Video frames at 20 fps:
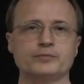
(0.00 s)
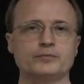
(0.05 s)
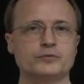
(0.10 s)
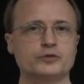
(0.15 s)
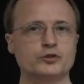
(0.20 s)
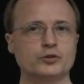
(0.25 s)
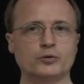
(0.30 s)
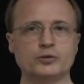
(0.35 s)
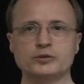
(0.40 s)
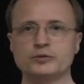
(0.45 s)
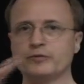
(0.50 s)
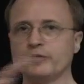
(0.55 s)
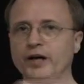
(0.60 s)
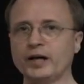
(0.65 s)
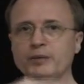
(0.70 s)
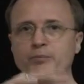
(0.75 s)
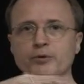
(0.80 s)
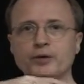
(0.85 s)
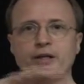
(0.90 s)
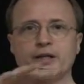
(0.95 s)
So it's
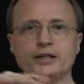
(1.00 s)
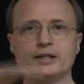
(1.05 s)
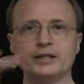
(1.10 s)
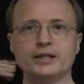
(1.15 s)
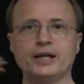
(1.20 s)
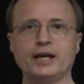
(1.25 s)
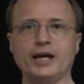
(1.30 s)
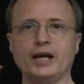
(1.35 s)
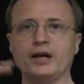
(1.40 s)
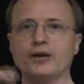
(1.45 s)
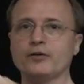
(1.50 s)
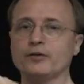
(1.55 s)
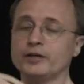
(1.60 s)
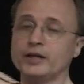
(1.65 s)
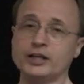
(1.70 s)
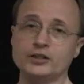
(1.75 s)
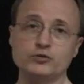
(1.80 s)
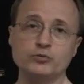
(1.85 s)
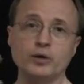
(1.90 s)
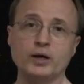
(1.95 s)
vibrating the air, and
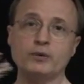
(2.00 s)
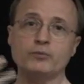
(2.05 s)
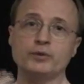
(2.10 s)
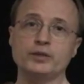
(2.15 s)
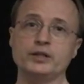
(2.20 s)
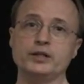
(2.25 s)
that's why we